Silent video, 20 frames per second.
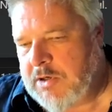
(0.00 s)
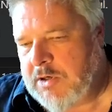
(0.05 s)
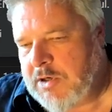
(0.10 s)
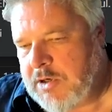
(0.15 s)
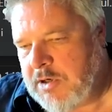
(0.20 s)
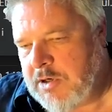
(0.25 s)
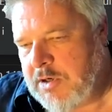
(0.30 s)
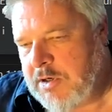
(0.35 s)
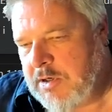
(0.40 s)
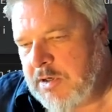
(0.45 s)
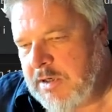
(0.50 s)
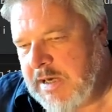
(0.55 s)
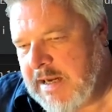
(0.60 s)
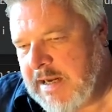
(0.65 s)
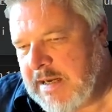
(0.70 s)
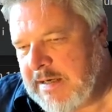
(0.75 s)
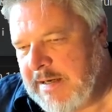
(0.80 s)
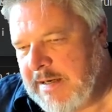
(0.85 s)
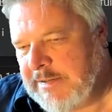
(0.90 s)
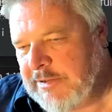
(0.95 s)
Nick
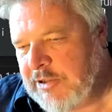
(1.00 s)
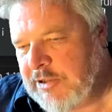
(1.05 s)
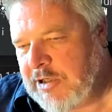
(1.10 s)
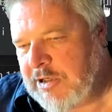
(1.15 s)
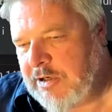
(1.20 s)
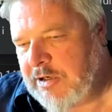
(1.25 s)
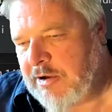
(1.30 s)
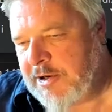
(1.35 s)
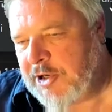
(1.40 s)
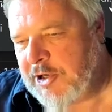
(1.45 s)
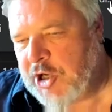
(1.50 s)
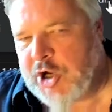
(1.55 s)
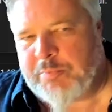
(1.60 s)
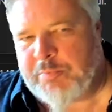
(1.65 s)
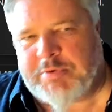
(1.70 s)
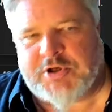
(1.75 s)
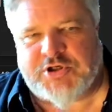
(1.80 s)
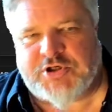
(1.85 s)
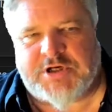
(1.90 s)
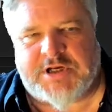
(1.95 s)
Litten client
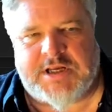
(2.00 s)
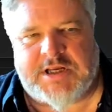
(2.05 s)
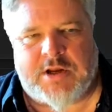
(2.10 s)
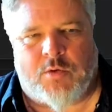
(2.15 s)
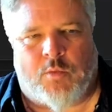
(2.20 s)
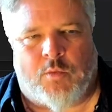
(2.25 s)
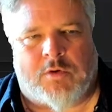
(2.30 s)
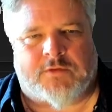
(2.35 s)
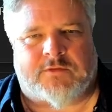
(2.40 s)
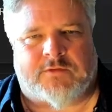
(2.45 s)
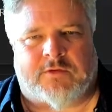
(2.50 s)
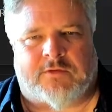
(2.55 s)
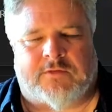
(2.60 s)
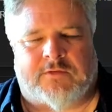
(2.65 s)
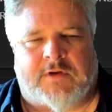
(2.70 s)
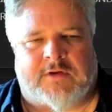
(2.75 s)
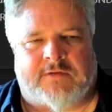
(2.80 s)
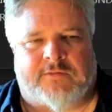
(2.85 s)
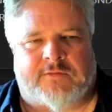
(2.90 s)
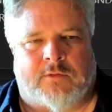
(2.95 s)
RPG was
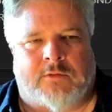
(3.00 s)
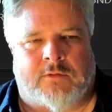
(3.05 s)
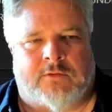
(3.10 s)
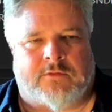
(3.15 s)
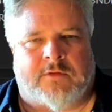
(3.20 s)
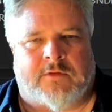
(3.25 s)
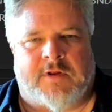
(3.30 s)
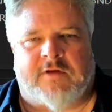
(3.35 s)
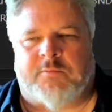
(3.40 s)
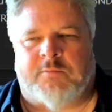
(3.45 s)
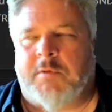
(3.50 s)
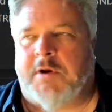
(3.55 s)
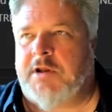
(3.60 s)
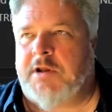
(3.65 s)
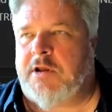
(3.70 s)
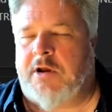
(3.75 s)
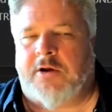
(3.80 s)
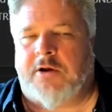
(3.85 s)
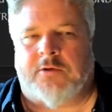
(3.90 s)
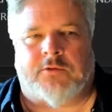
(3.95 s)
successful. So there's my
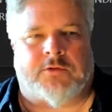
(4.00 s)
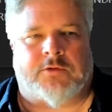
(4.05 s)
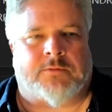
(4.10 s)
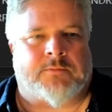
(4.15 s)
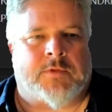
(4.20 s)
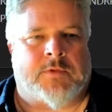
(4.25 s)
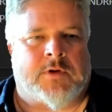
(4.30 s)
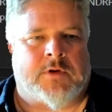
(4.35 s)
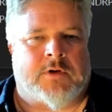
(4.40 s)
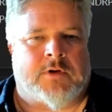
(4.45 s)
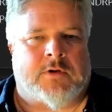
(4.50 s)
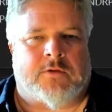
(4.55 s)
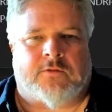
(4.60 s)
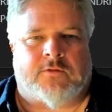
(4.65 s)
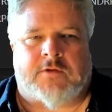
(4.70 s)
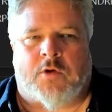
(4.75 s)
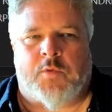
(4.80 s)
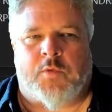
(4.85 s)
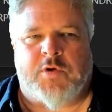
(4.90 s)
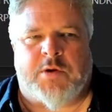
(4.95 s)
code. So
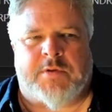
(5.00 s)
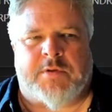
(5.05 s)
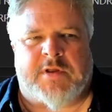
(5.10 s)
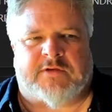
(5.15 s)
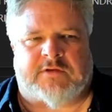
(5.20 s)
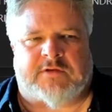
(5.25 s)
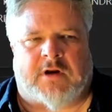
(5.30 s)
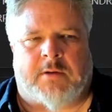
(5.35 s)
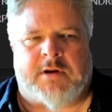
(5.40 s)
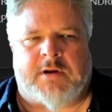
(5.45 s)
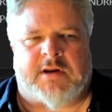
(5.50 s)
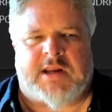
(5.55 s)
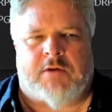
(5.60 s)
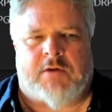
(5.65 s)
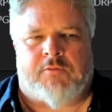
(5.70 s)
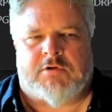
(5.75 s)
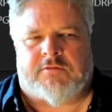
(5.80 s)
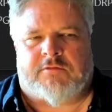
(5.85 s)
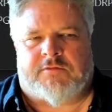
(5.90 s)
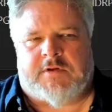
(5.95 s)
we know what done. I'm going to get rid
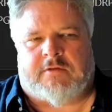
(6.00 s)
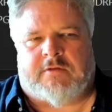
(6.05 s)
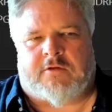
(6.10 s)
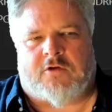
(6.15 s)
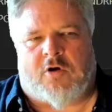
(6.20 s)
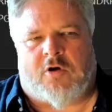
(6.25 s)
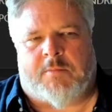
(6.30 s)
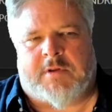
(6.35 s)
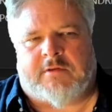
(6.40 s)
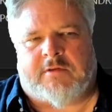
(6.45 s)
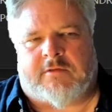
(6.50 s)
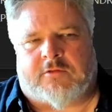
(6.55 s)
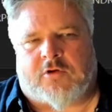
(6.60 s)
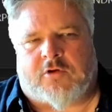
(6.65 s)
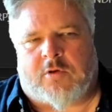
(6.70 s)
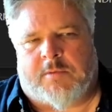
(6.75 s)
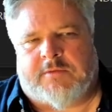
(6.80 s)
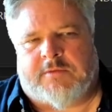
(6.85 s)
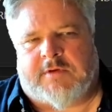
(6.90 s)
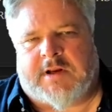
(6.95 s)
of these comment,
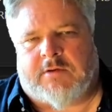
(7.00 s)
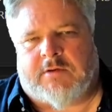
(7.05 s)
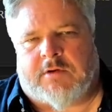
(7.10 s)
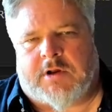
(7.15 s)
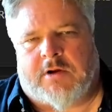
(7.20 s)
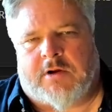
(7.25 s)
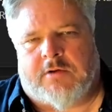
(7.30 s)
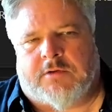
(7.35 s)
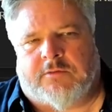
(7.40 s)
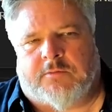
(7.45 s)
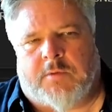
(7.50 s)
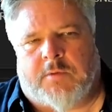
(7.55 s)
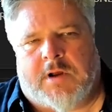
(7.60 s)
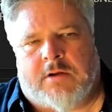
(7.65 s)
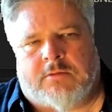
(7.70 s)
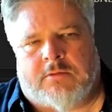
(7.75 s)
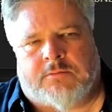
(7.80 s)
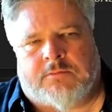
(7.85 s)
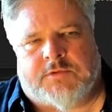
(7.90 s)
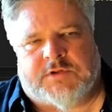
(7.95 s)
commented out code as well,
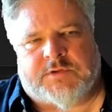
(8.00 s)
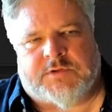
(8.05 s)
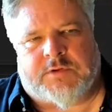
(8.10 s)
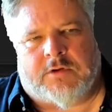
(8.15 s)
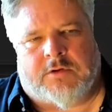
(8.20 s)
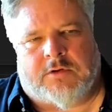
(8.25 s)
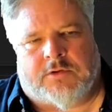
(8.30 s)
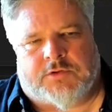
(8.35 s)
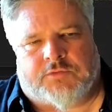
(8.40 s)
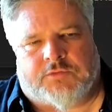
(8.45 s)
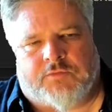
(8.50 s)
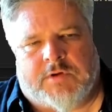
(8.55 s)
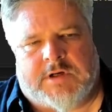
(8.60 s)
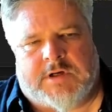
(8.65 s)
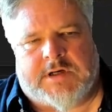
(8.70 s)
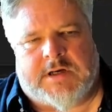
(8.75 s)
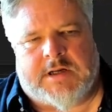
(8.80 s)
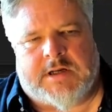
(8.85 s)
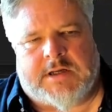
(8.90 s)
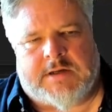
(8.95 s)
just so it looks really neat.